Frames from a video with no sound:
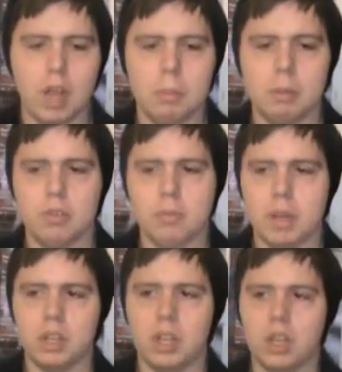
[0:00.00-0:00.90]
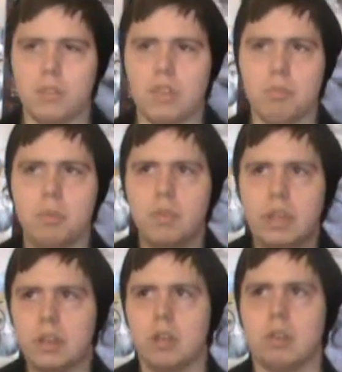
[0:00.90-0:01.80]
people speculating over this movie,
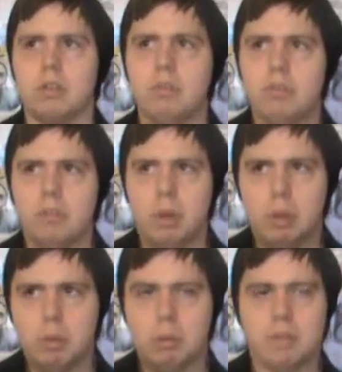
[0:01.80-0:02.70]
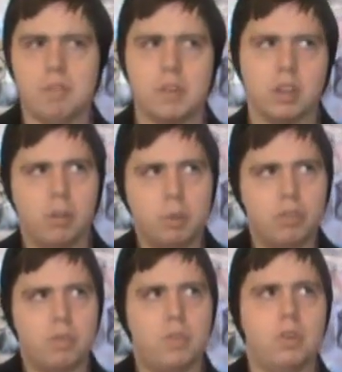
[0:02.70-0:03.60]
it was receiving a lot of
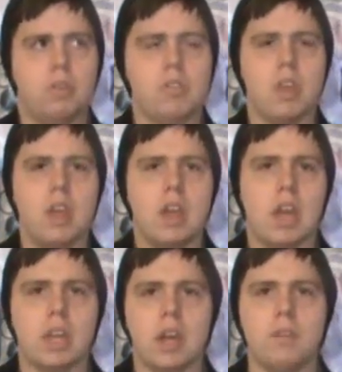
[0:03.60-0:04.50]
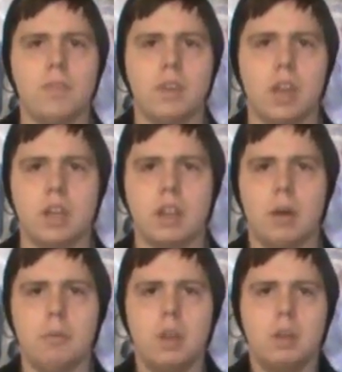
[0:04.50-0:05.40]
mixed reviews. It kind of felt like
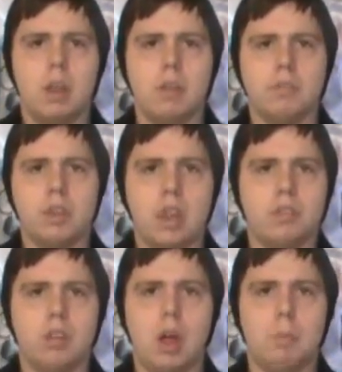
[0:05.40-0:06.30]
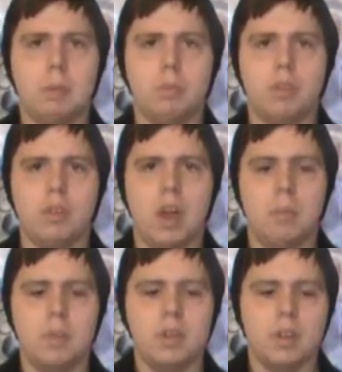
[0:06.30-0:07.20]

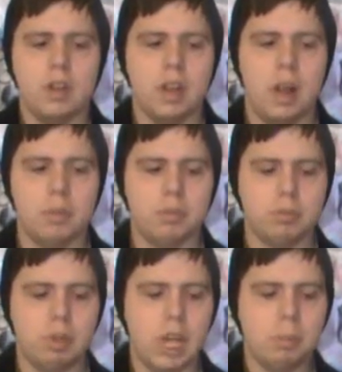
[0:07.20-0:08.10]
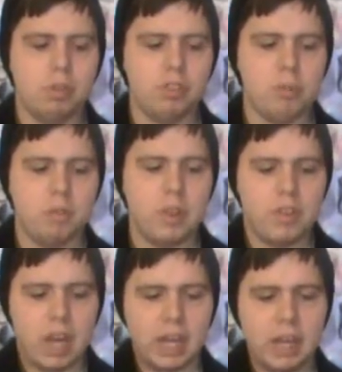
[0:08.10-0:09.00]
the way I approach this movie
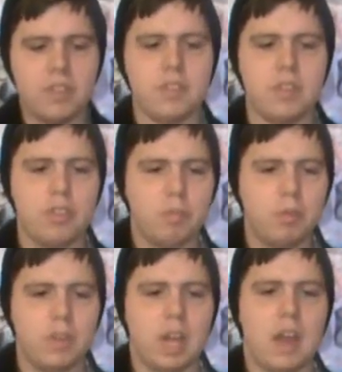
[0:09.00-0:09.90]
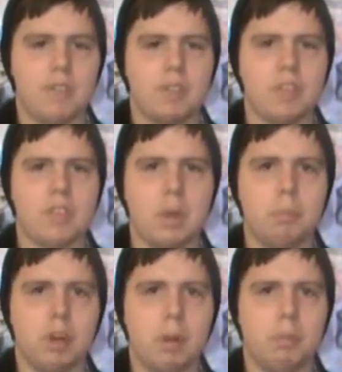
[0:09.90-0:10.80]
is I kind of see this movie having the same
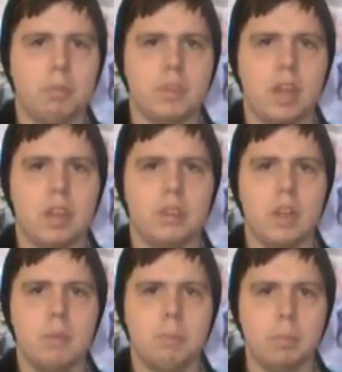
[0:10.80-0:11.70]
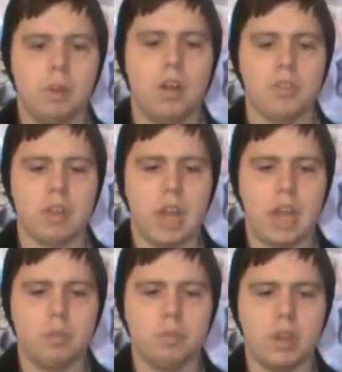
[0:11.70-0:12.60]
problem that people also
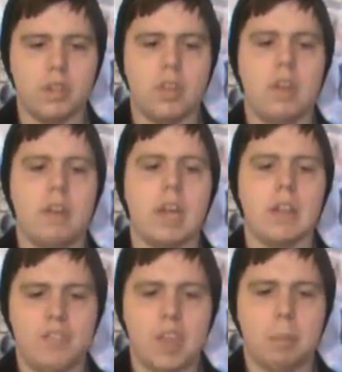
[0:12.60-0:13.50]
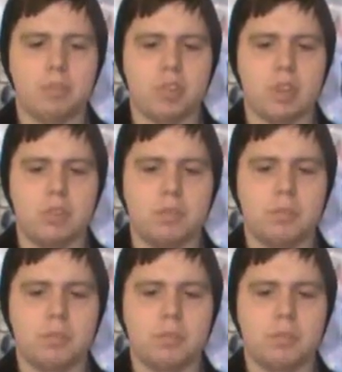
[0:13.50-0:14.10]
had with Inception.